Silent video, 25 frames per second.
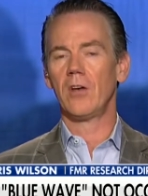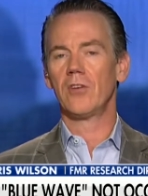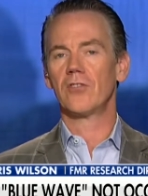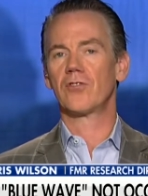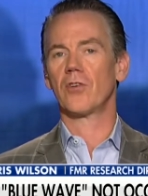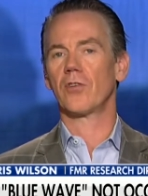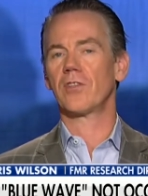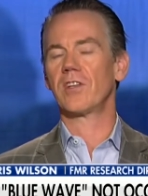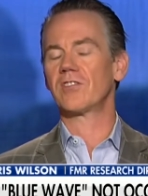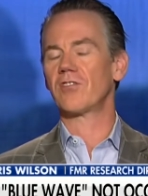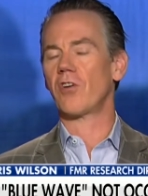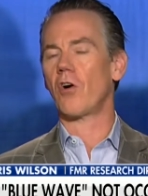
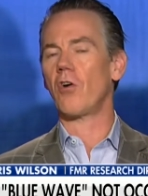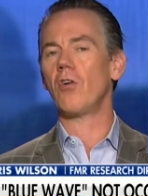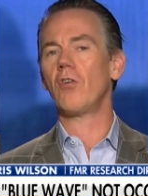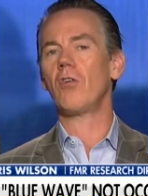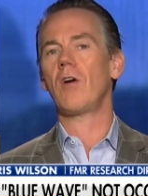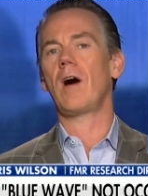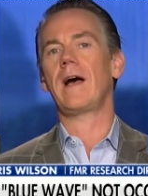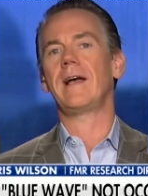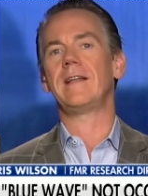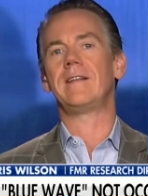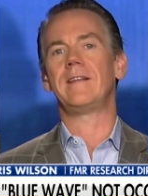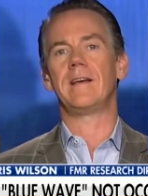So this
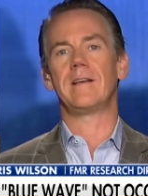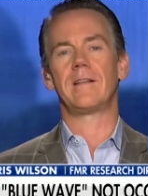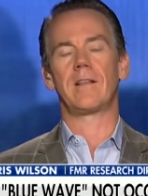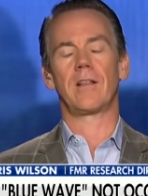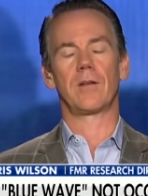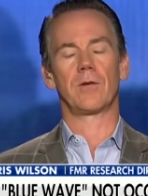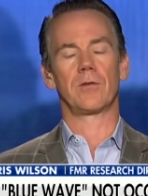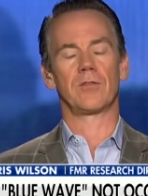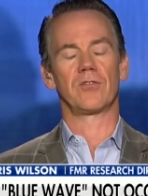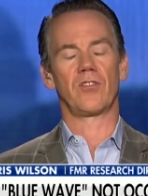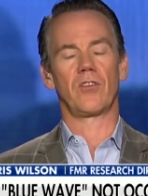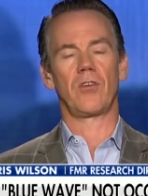whole idea that
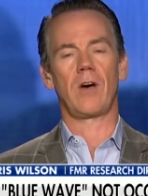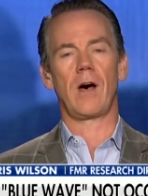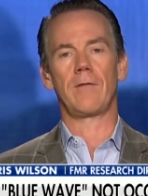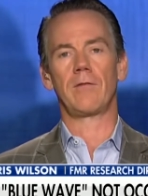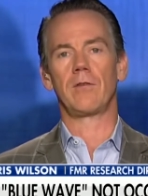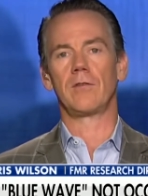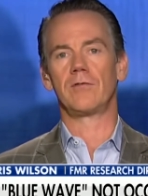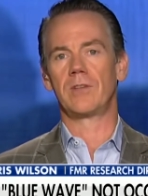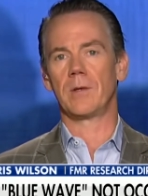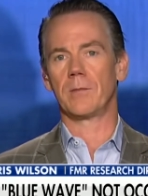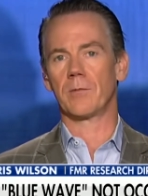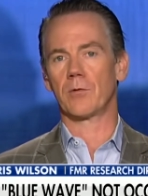there was a
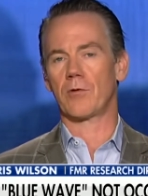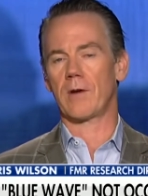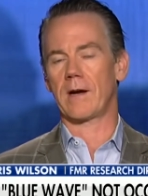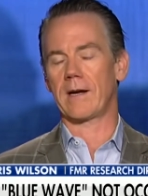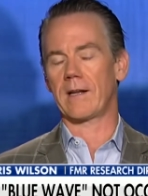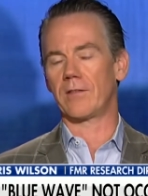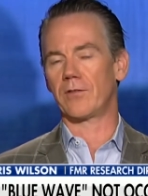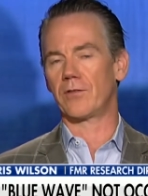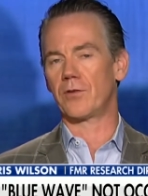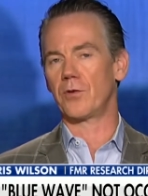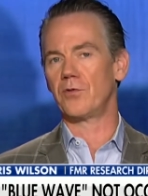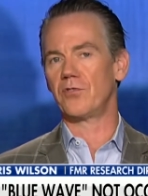level of
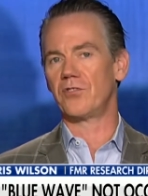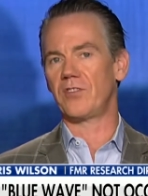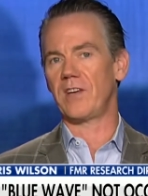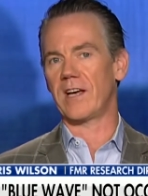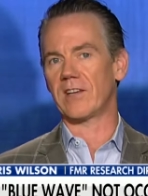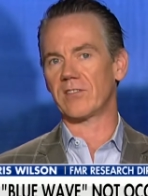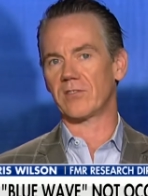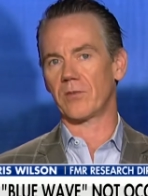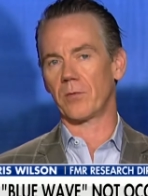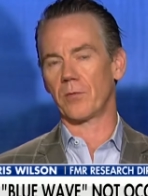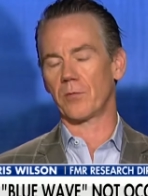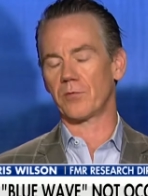Democrat
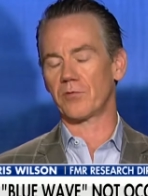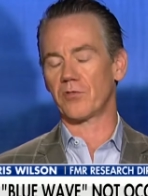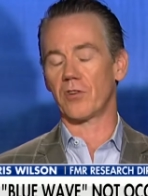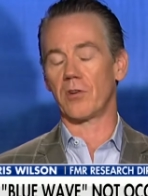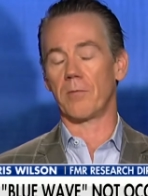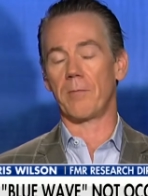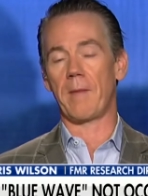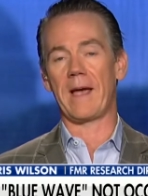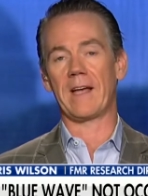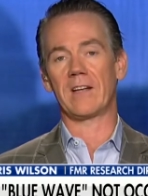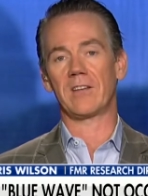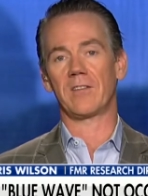enthusiasm that was going
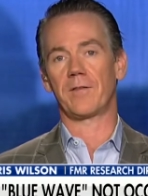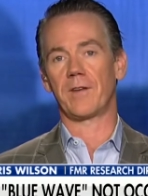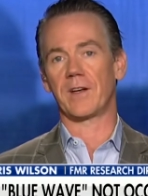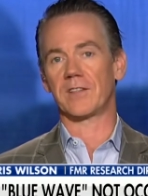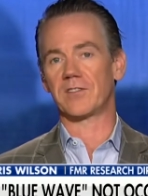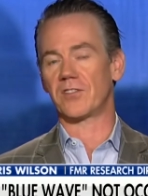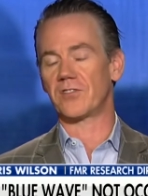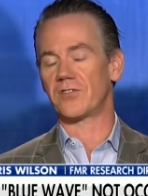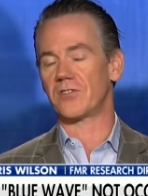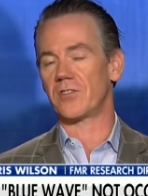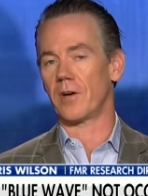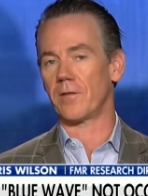to
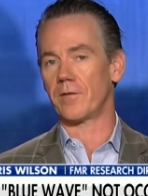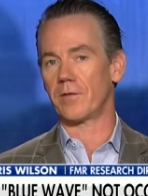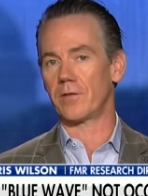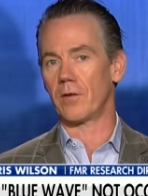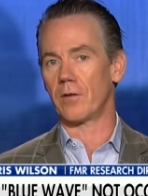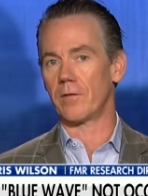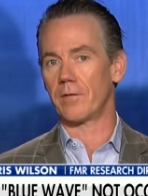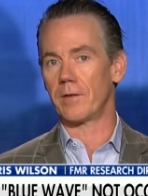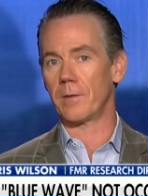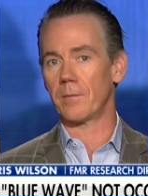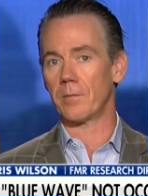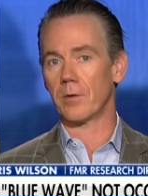manifest itself in
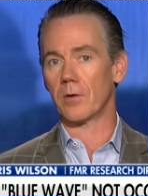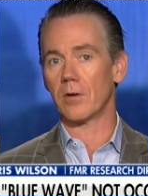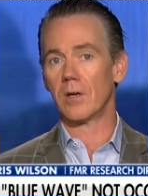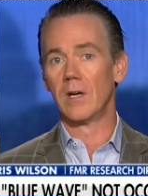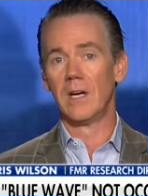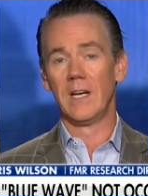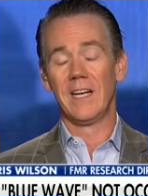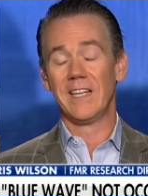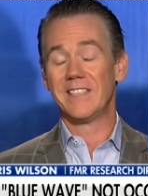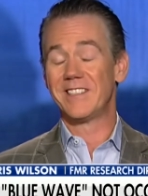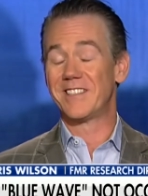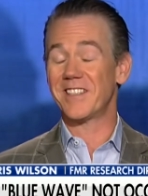November
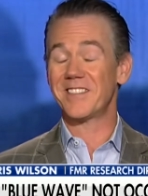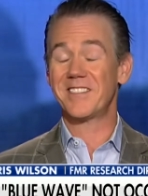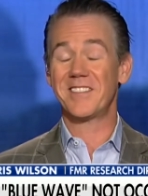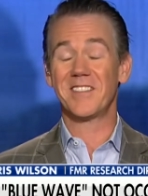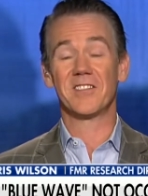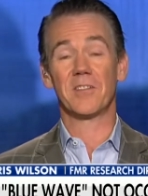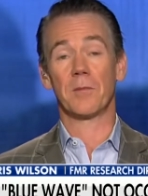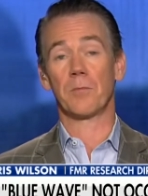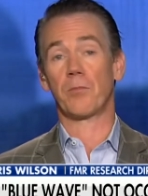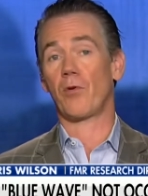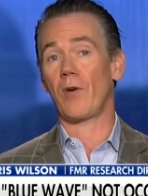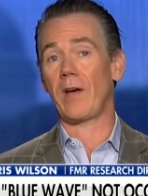just
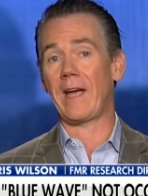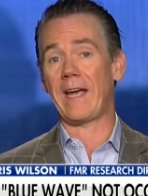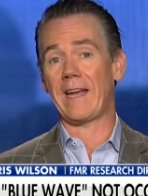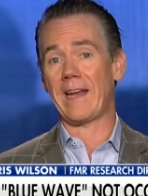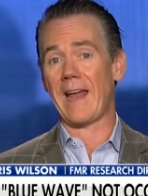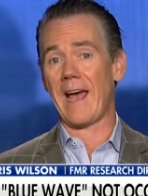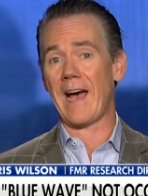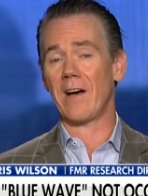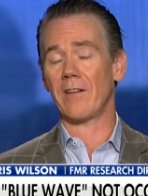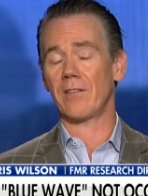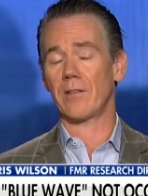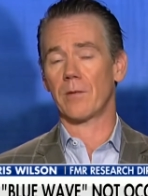isn't
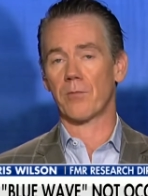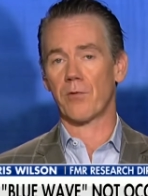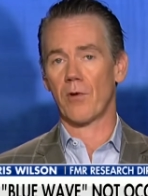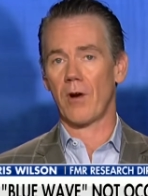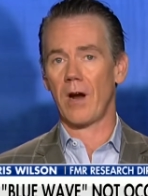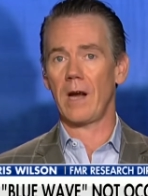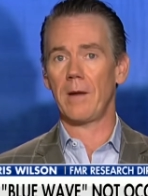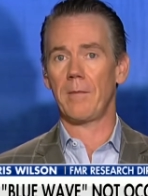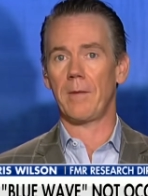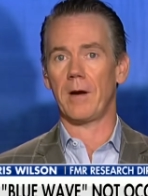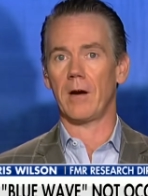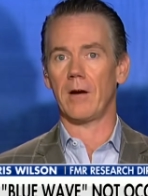playing out in the
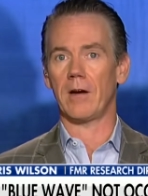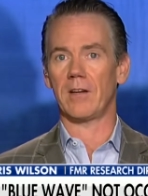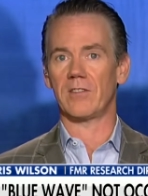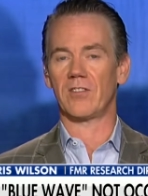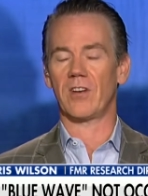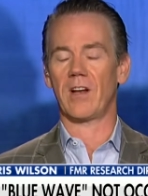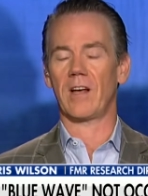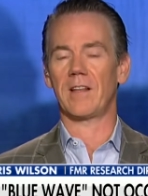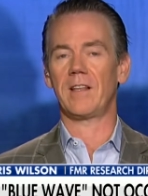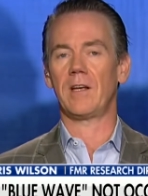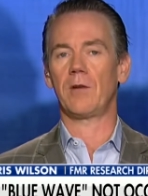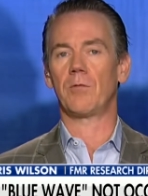primaries.
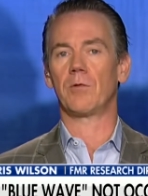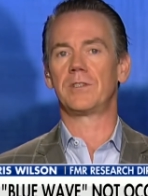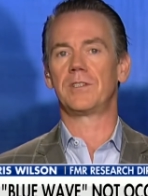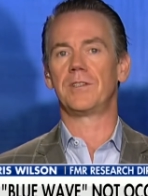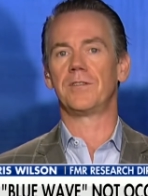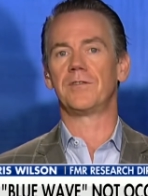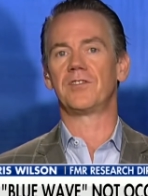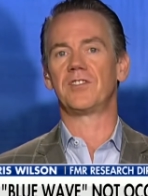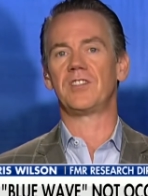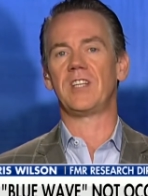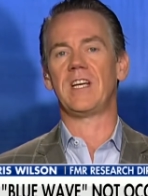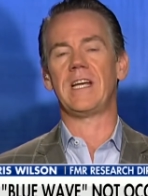And I think what
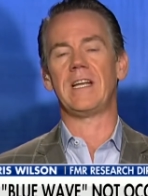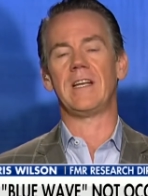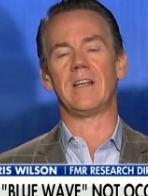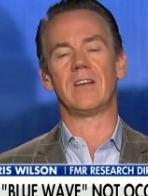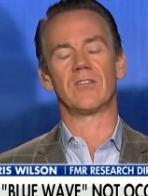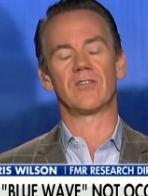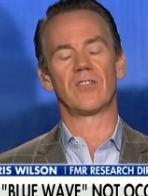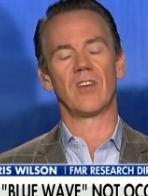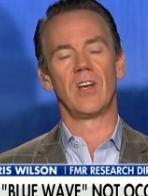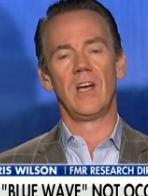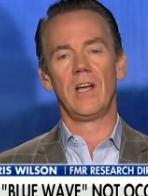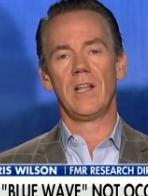you've seen
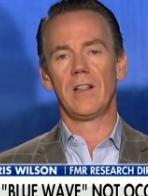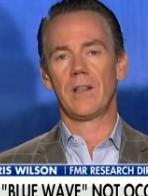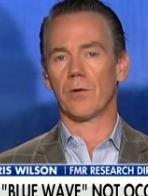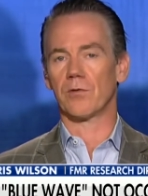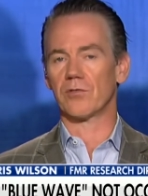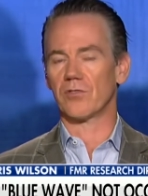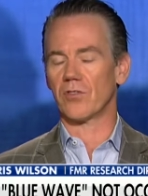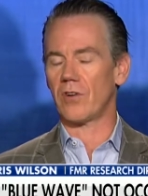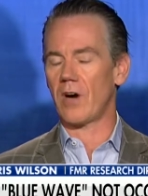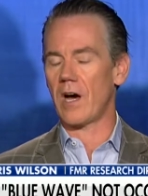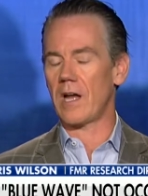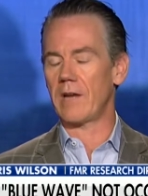is there
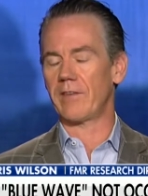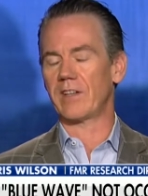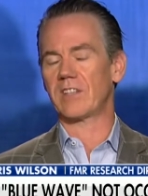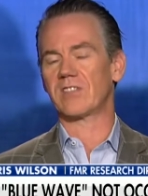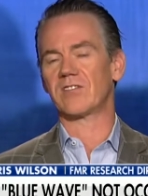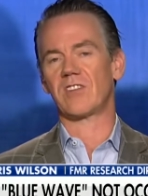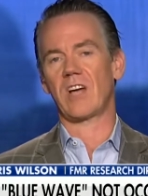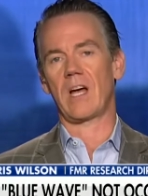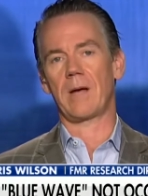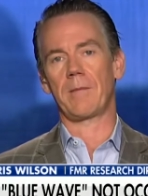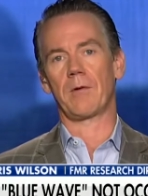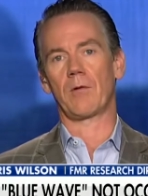was a lot of
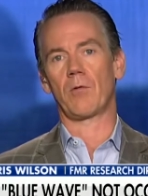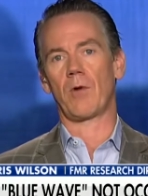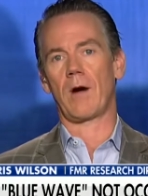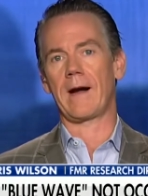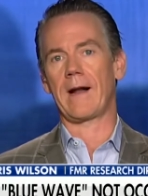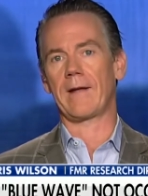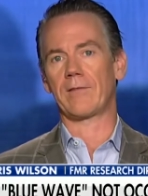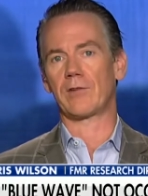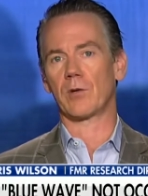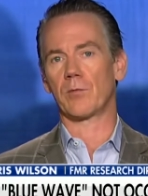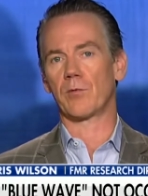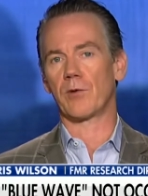excitement
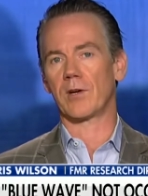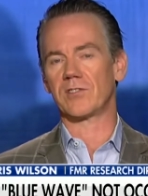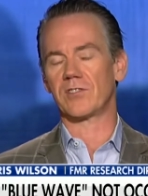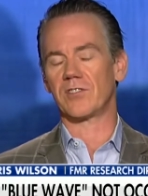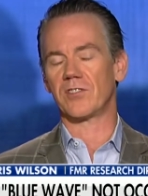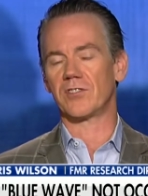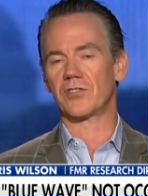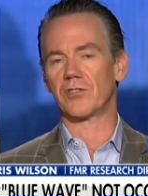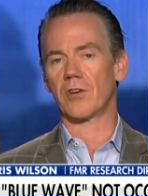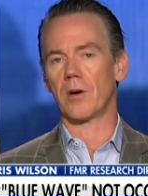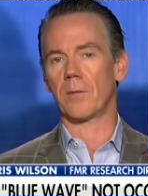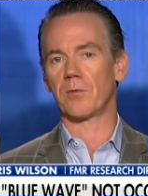right after
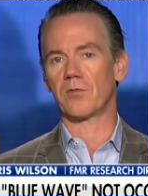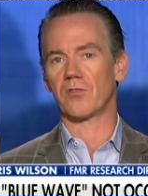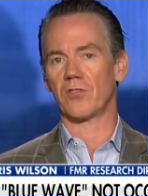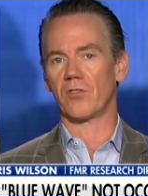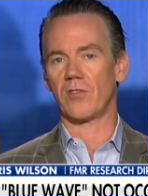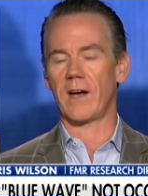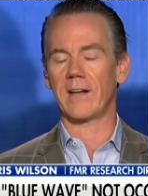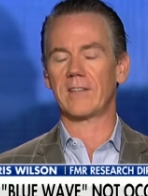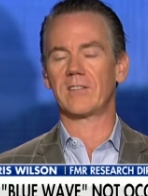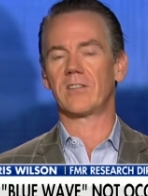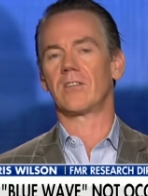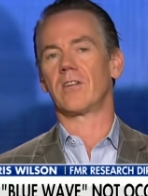President Trump was
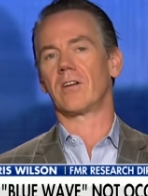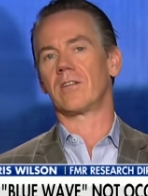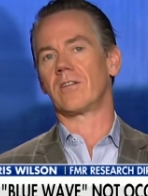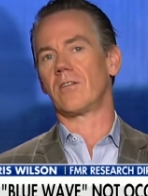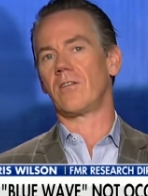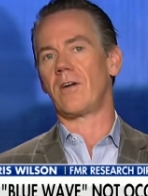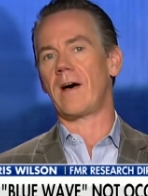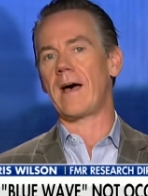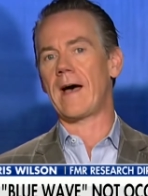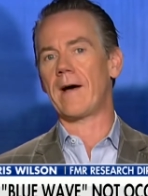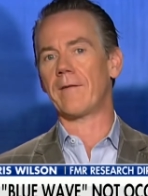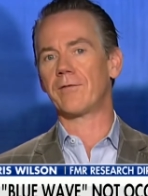elected on the
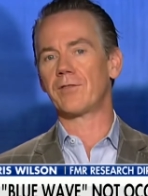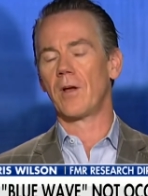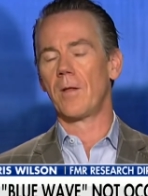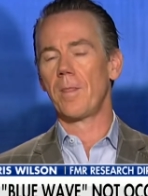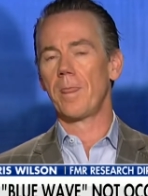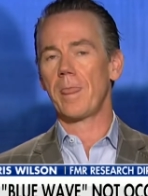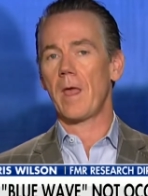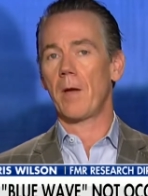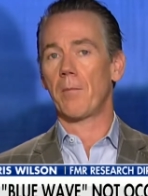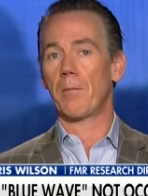left.